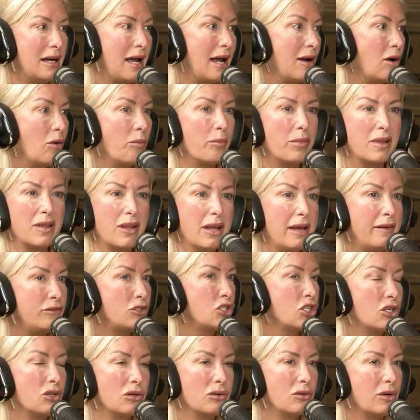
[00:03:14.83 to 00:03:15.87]
I don't believe
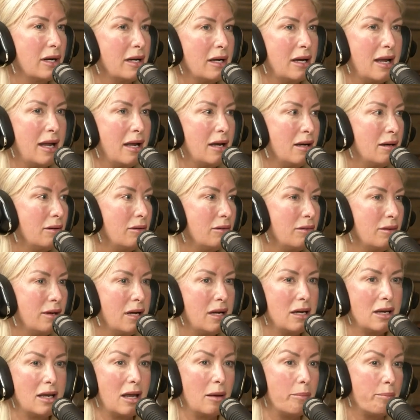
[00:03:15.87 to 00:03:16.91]
children can
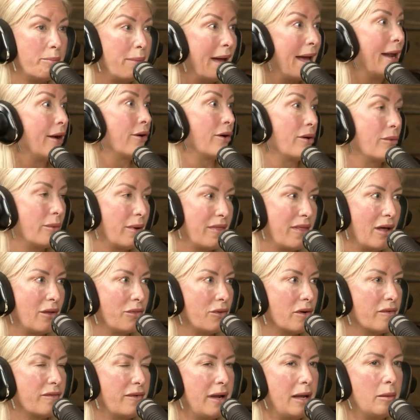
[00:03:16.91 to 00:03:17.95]
get better without
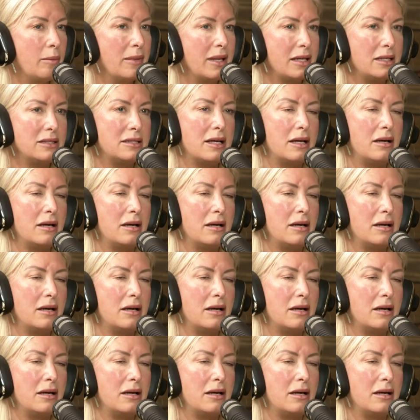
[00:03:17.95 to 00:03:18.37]
their families.